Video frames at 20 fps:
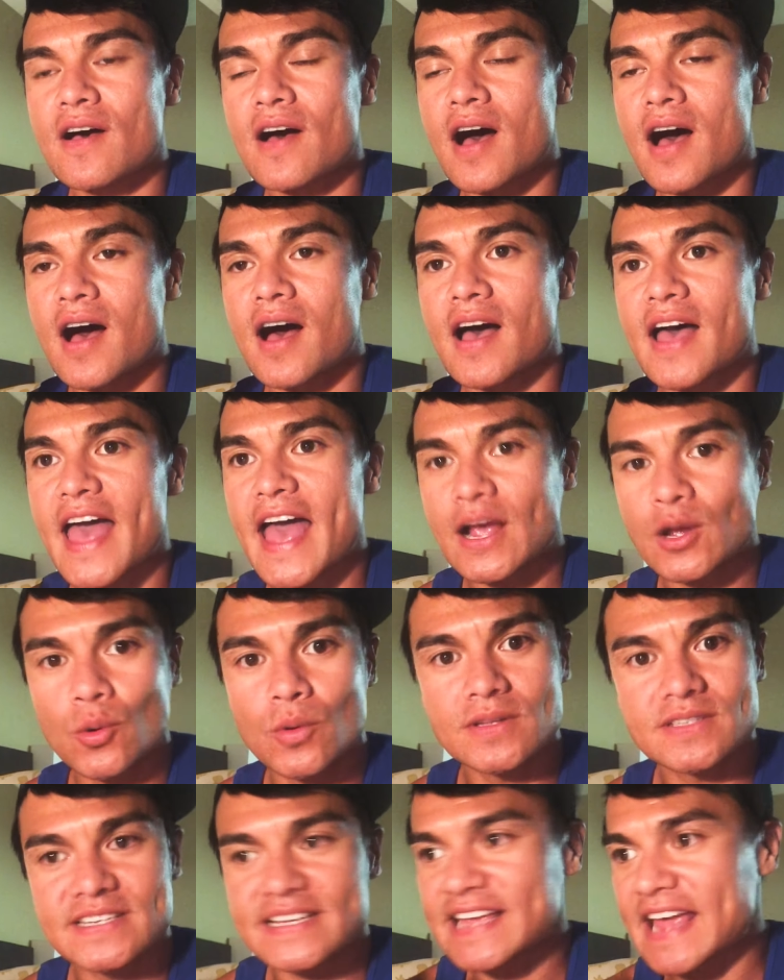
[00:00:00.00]
uh,
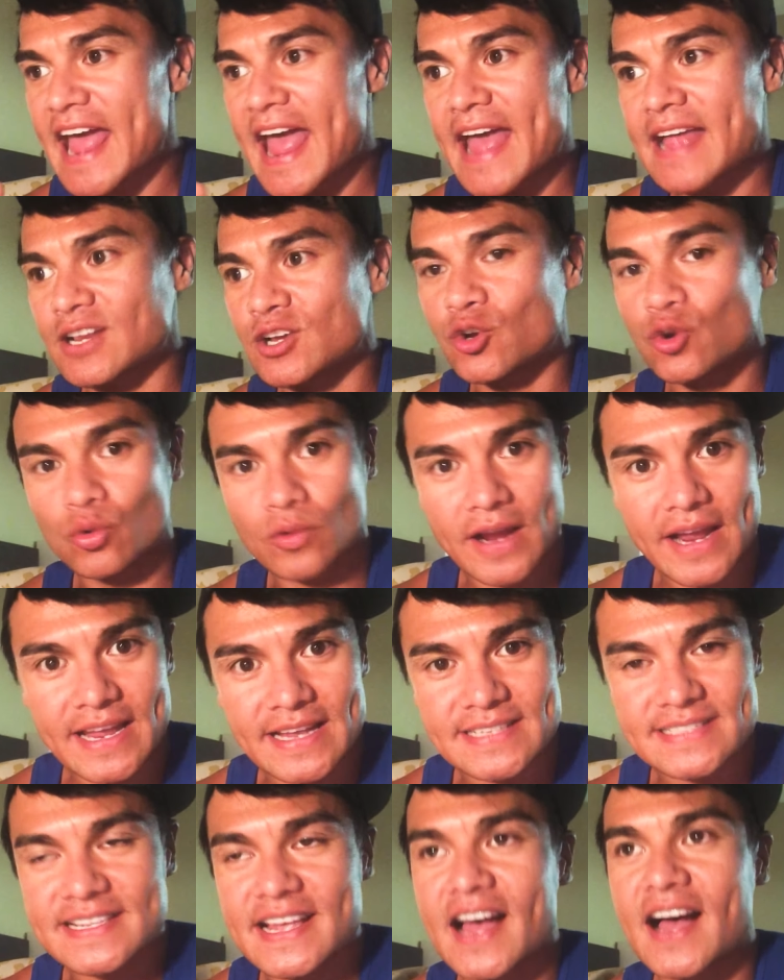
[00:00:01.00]
equity and
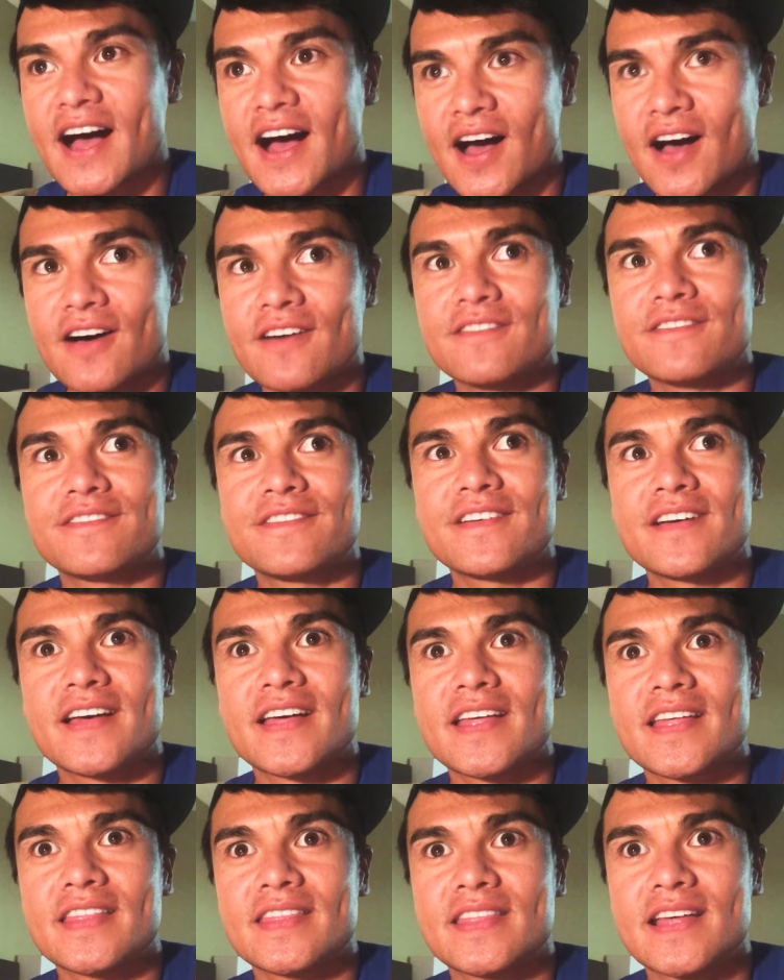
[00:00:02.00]
grace of
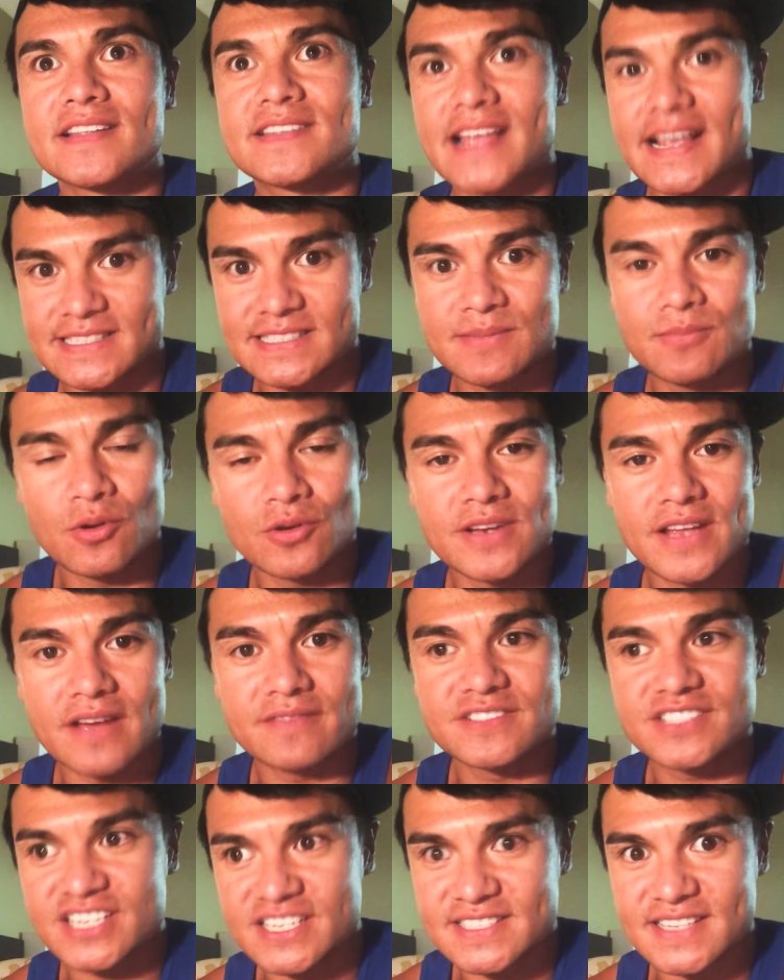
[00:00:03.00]
the testimony
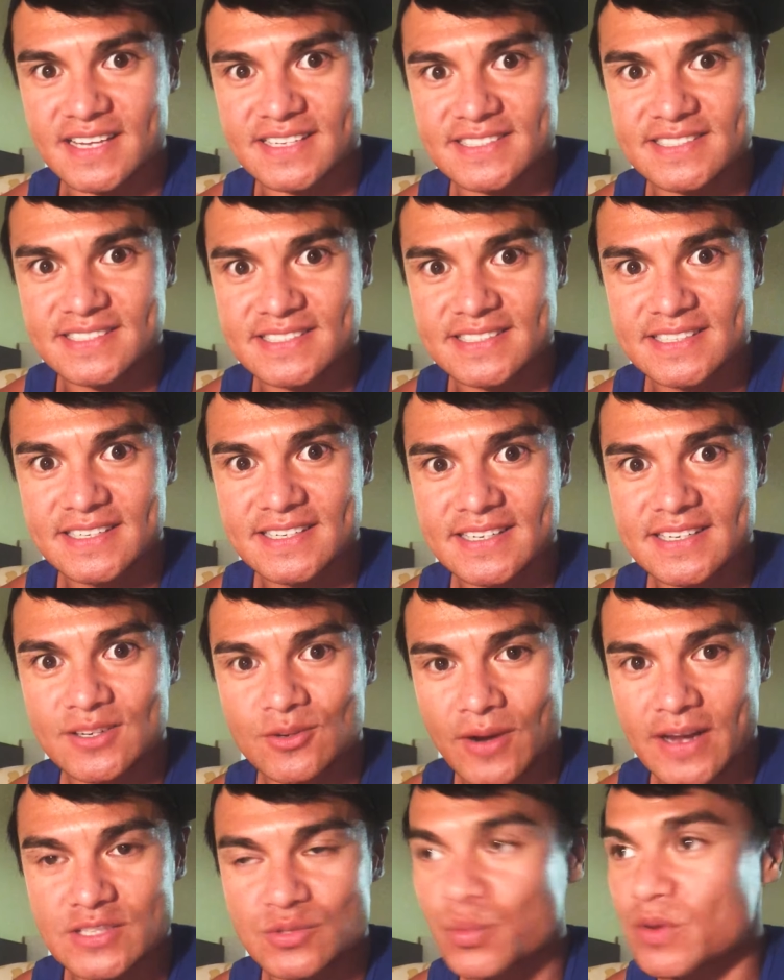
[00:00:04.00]
of Jesus
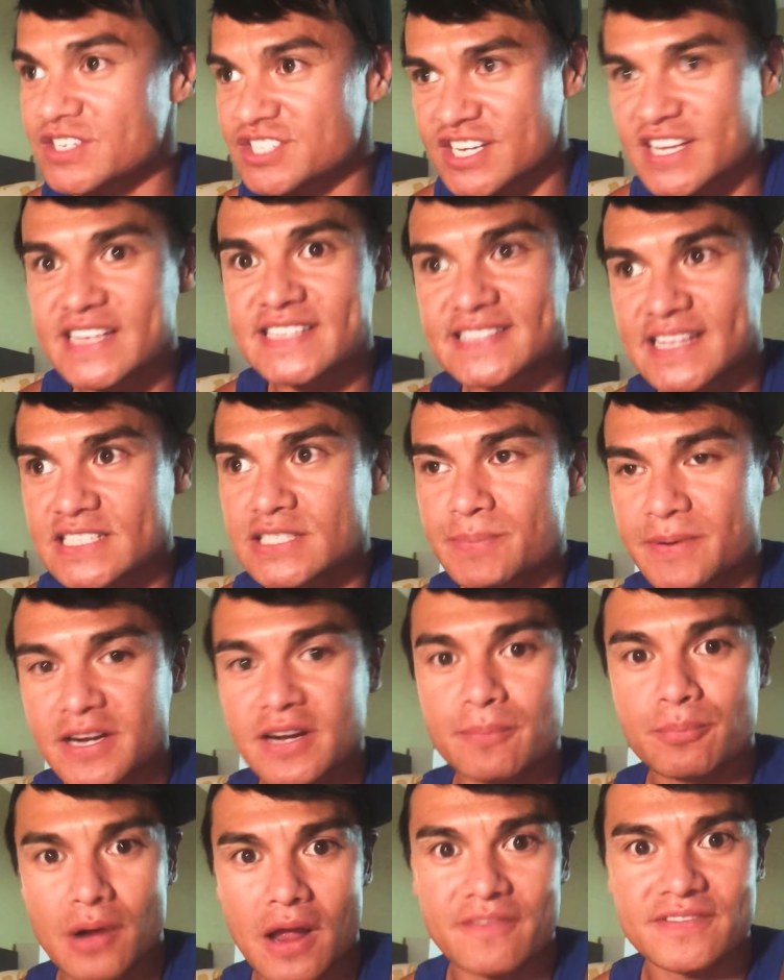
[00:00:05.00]
Christ, which is the spirit
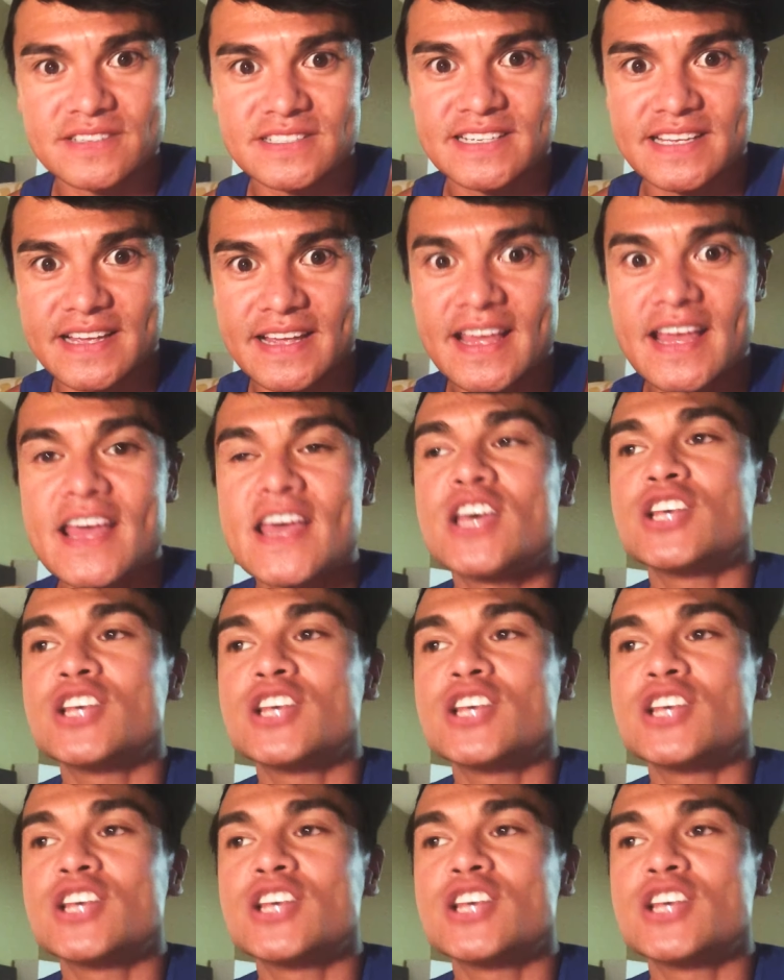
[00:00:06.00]
of prophecy,